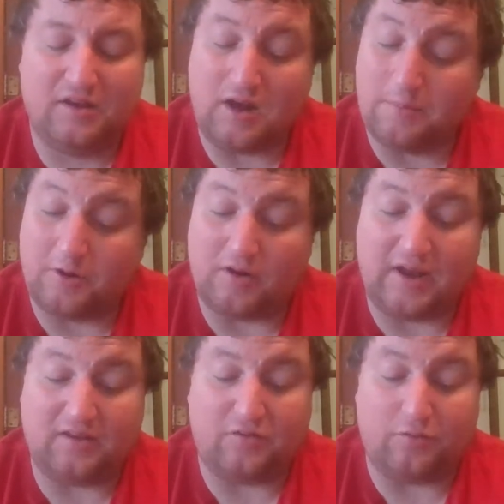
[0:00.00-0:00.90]
number
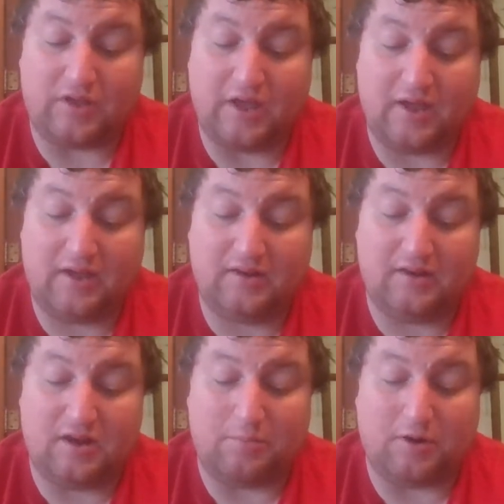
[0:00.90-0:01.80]
8 Duquesne,
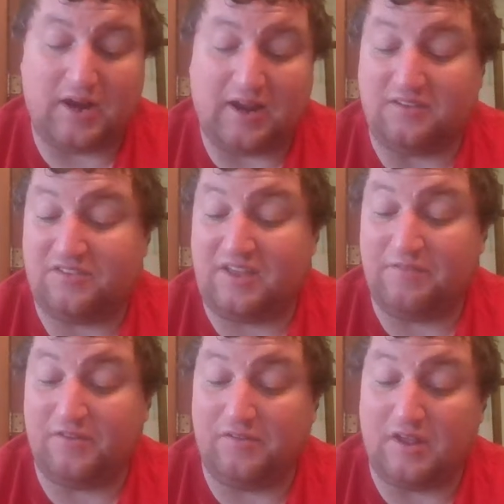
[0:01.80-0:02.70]
number 9
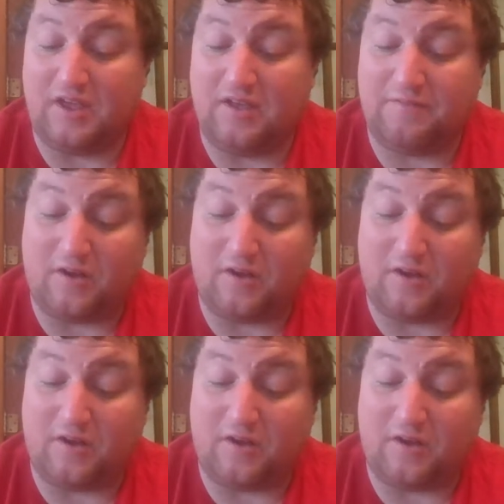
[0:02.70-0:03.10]
Stephen F.